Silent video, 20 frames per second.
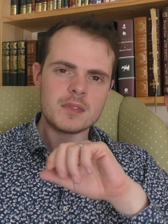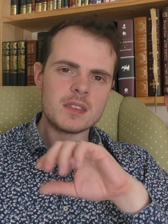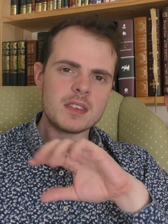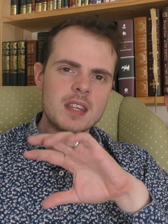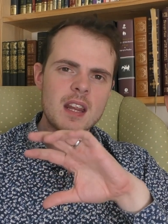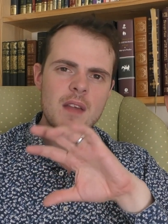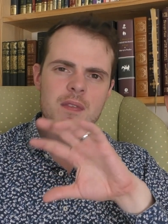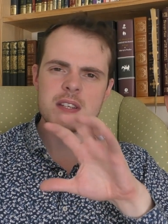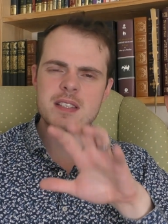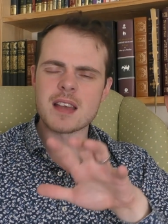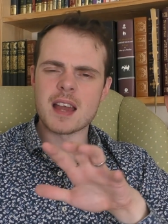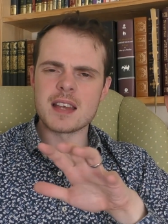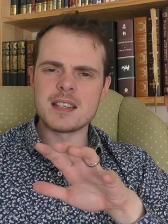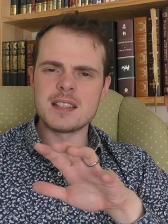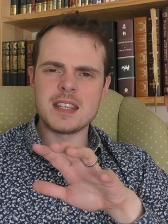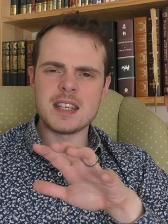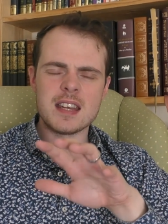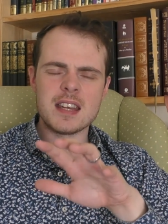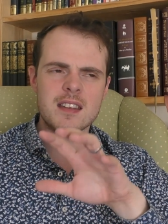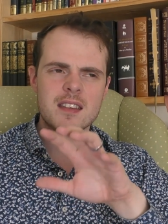This
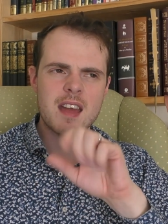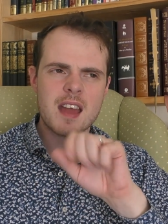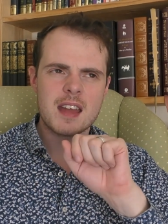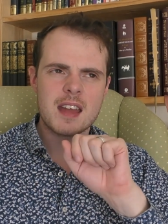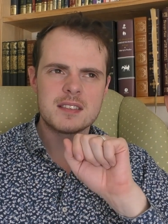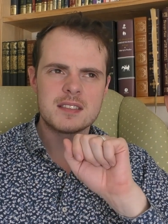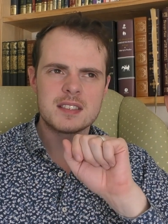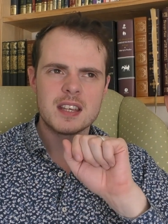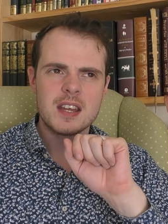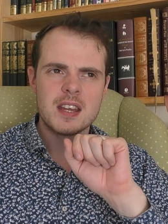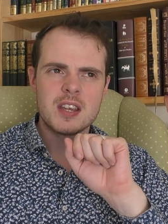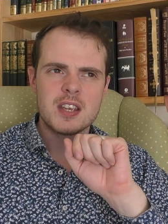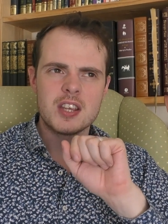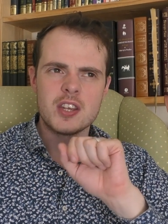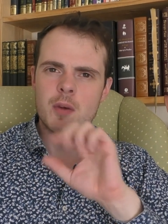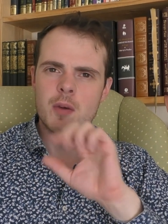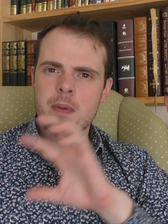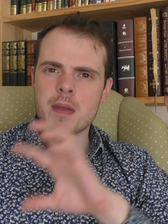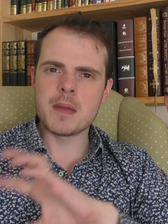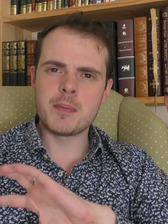idea that,
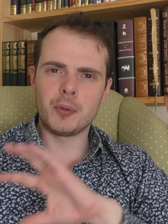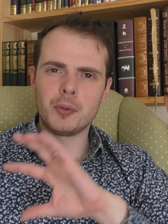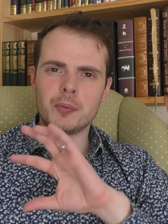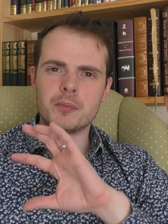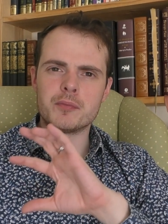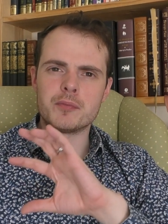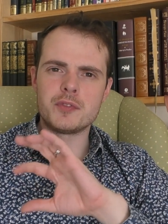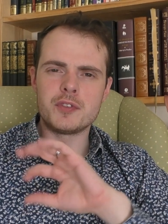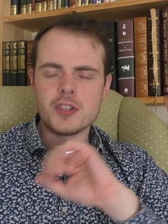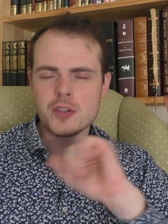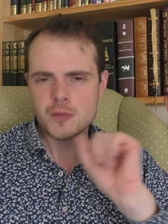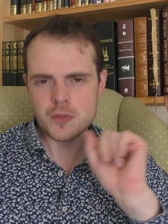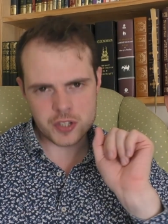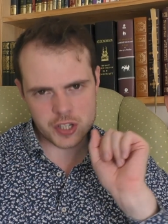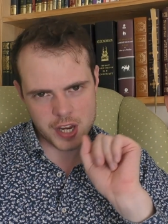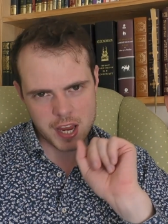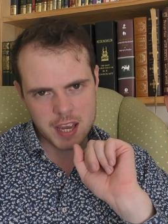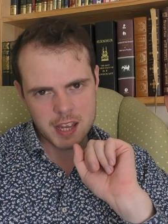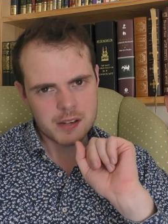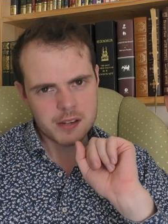people do
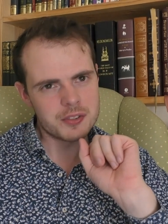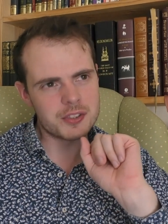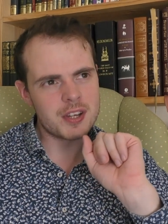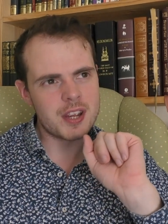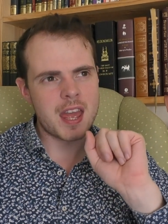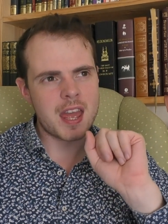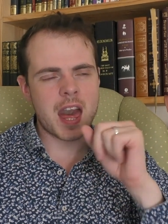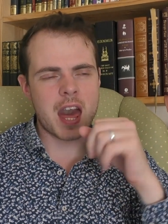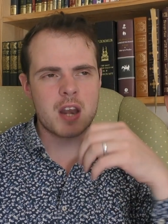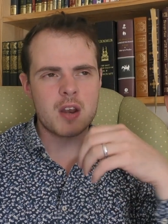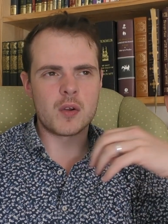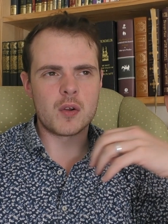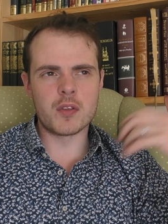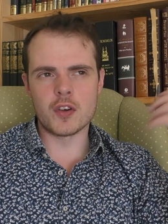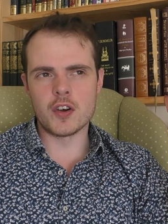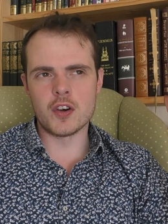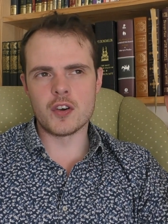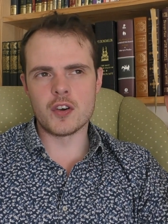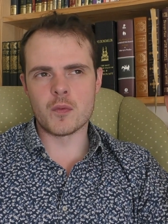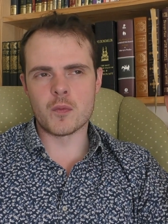change, and
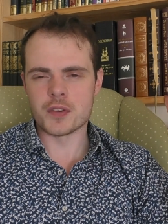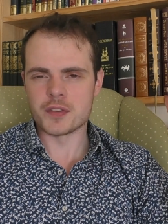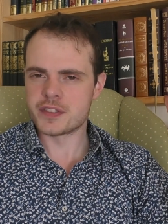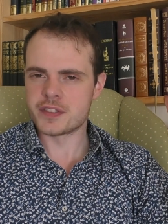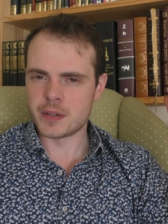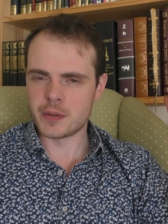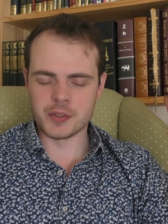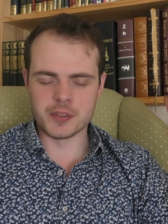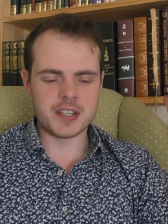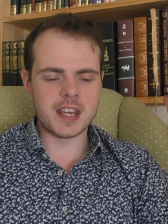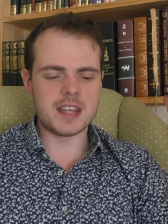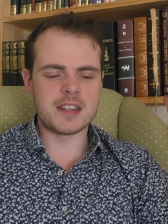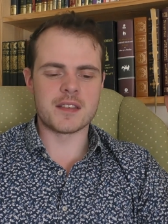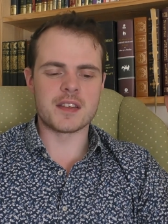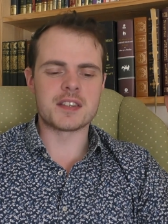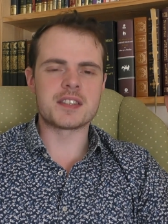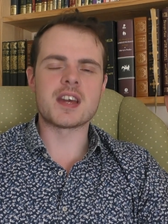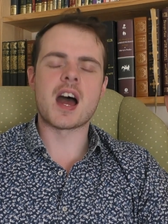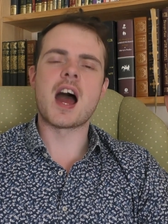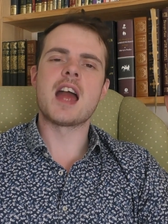although what Cyril did at the
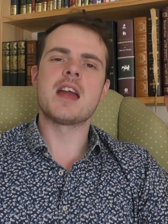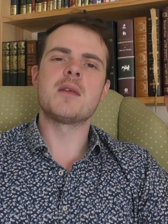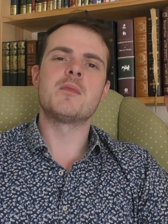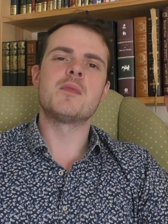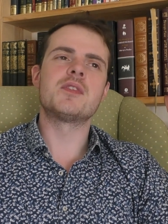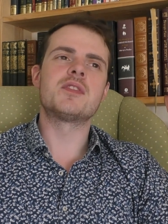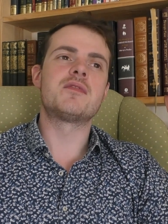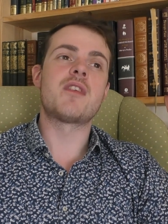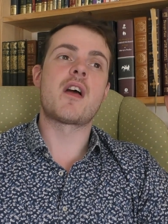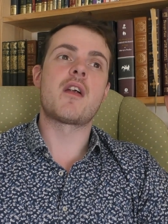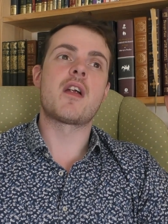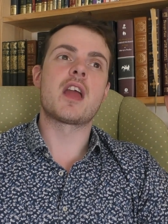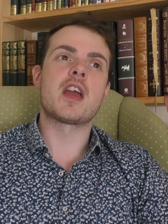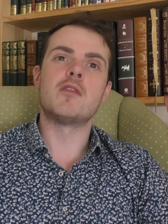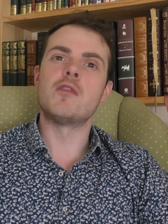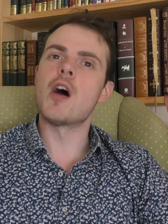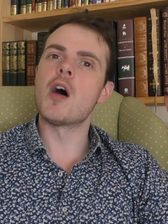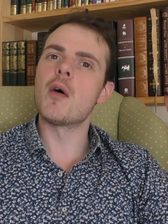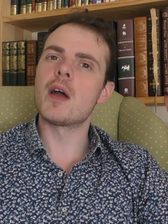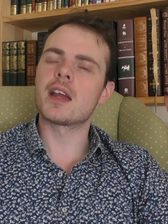time was very
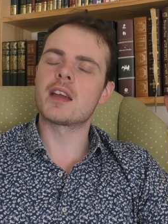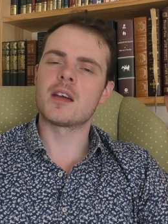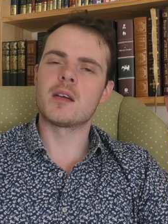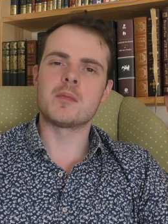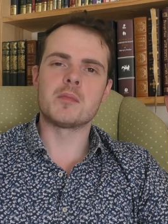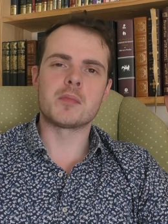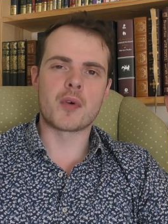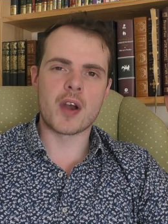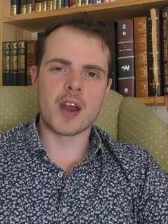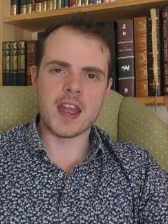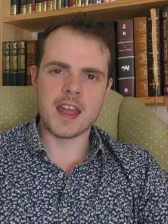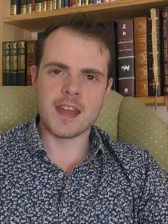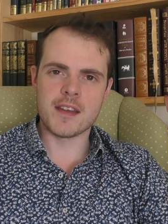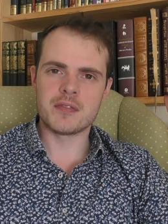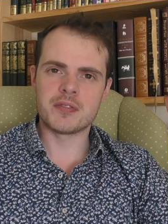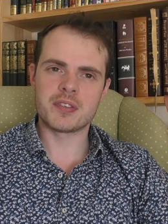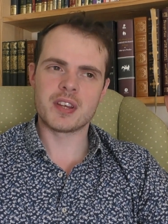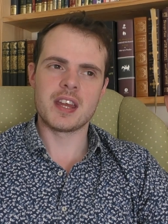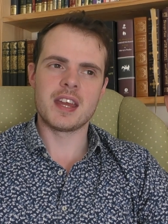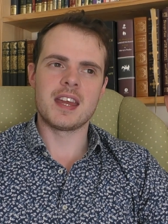heroic and brave,
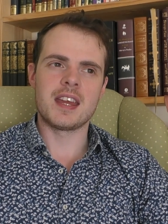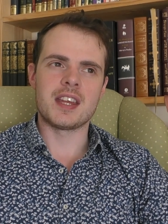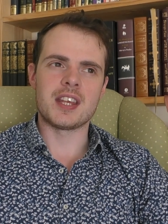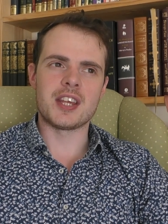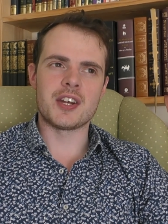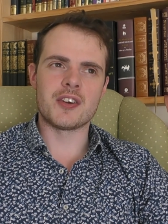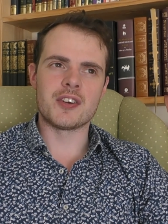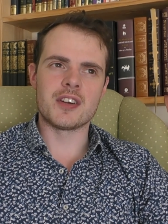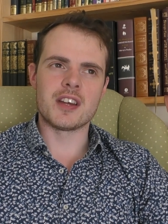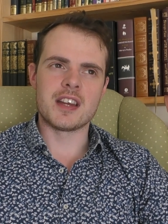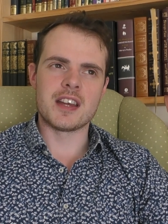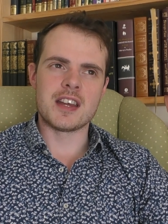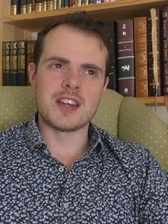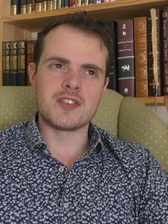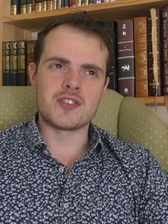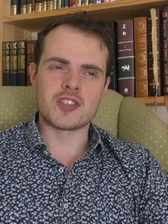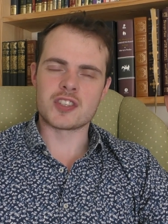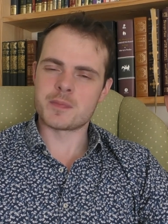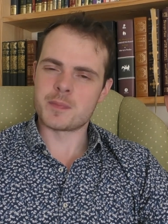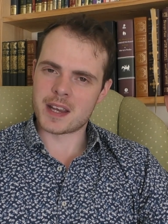
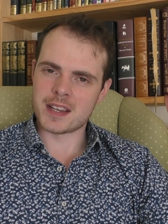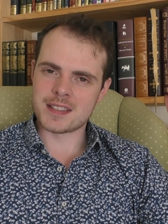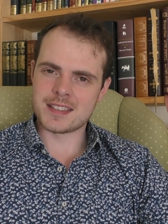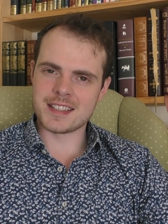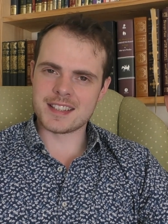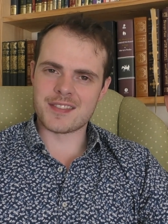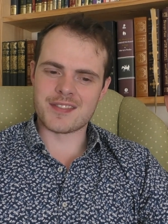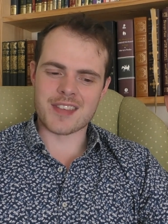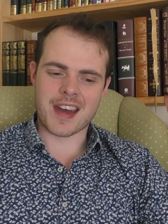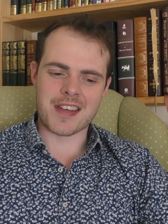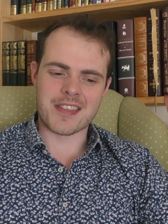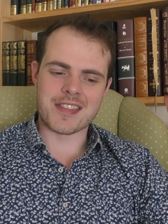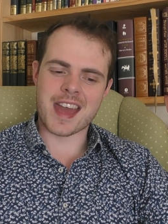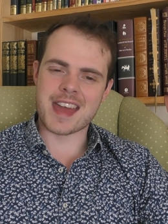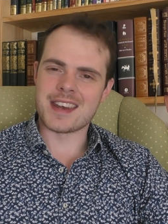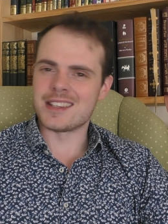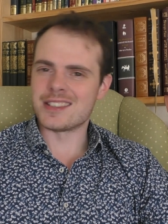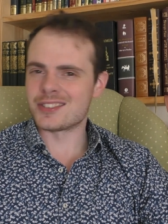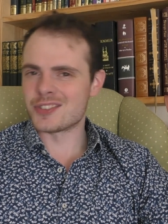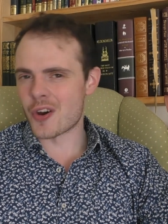just because he did that then,
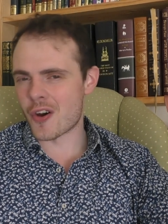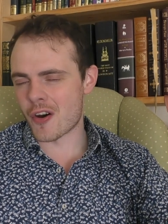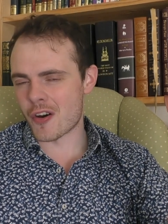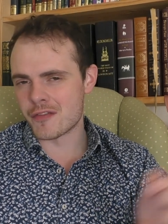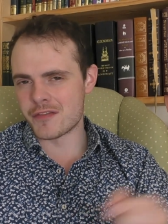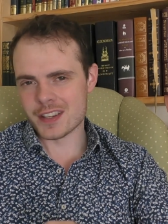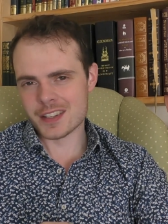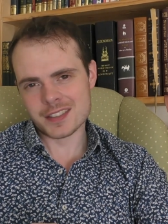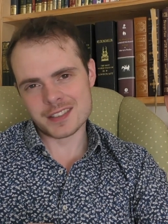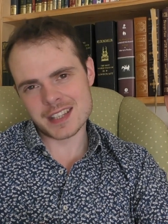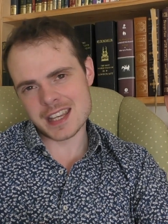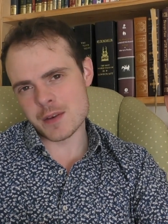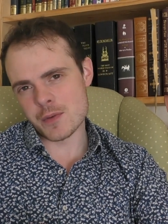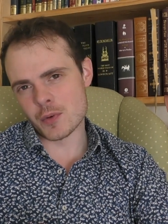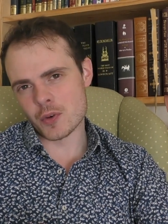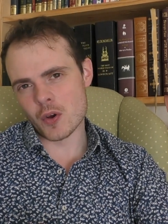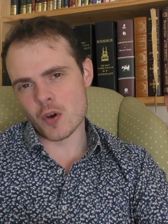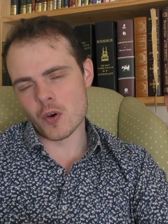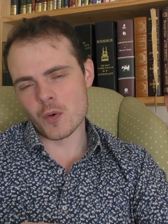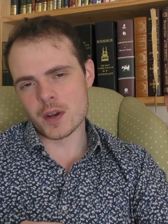it's not obvious that he would
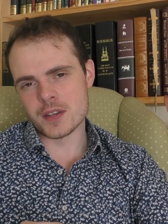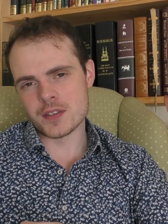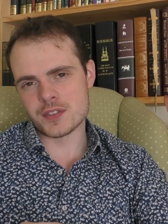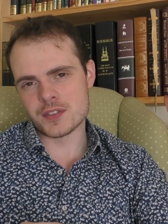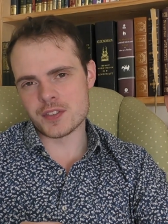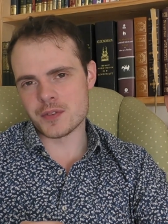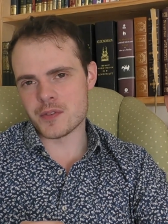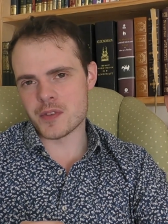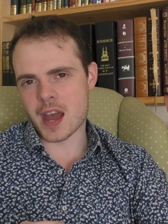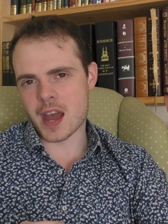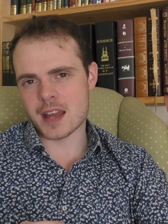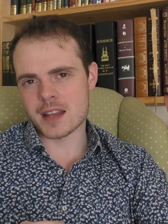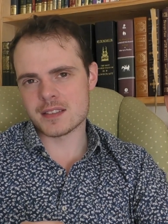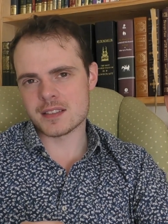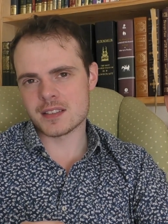always do that.